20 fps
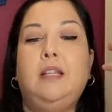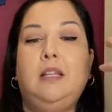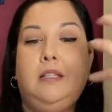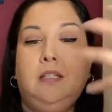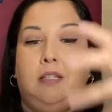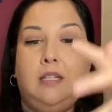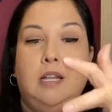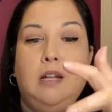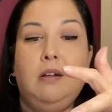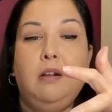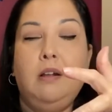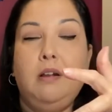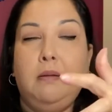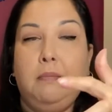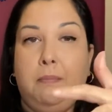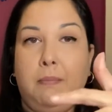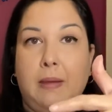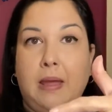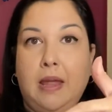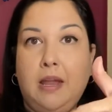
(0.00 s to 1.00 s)
sit on a
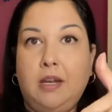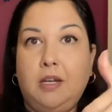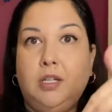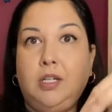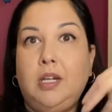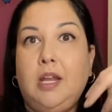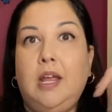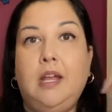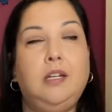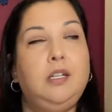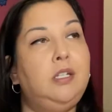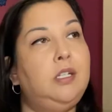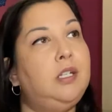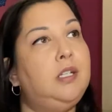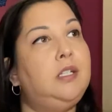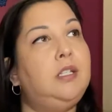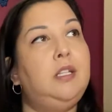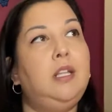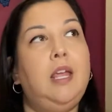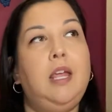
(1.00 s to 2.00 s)
bench and
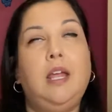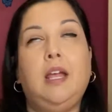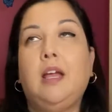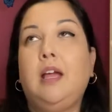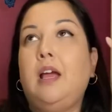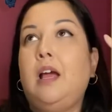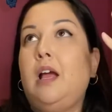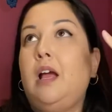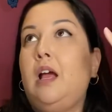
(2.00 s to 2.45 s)
just like